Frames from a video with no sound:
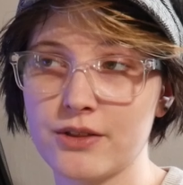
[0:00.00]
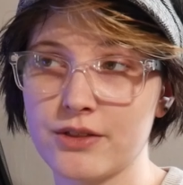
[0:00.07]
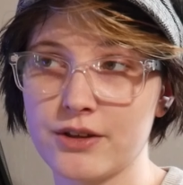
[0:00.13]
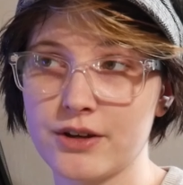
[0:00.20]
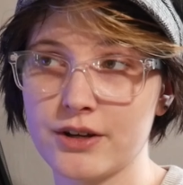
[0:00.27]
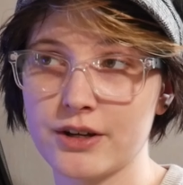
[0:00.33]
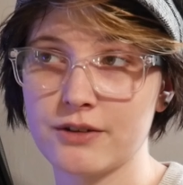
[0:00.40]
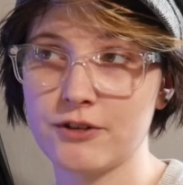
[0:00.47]

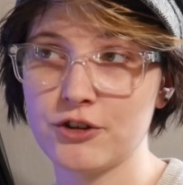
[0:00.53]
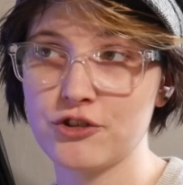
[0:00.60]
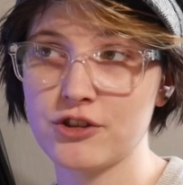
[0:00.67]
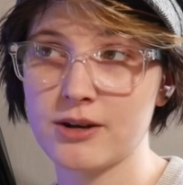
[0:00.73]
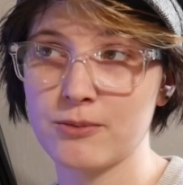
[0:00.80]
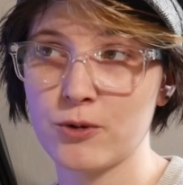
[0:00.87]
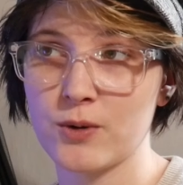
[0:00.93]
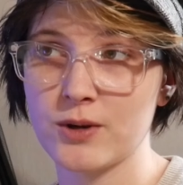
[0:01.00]
The convention
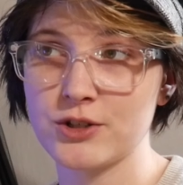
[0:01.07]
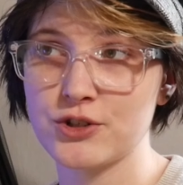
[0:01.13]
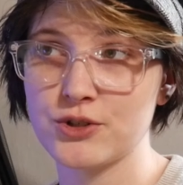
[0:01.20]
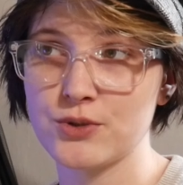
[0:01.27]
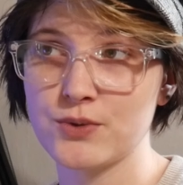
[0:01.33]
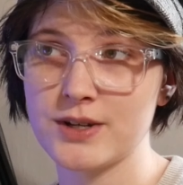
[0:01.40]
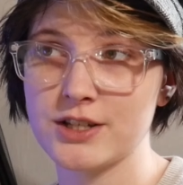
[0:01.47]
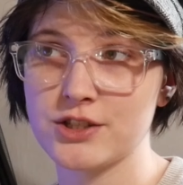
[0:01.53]
that I'm going
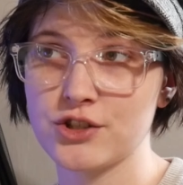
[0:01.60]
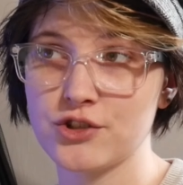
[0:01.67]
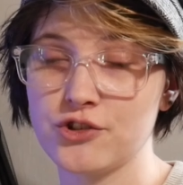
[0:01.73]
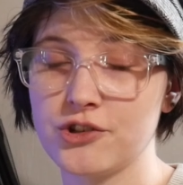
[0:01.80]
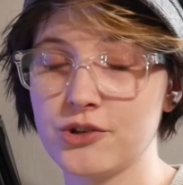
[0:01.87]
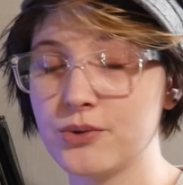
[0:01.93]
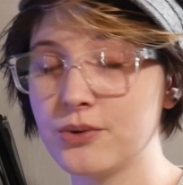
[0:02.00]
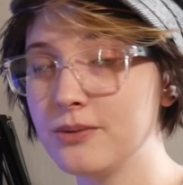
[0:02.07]
to is in
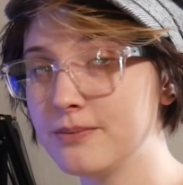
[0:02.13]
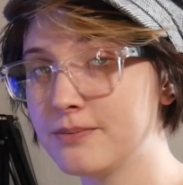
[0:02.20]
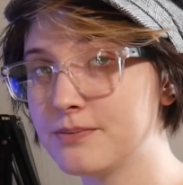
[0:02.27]
June.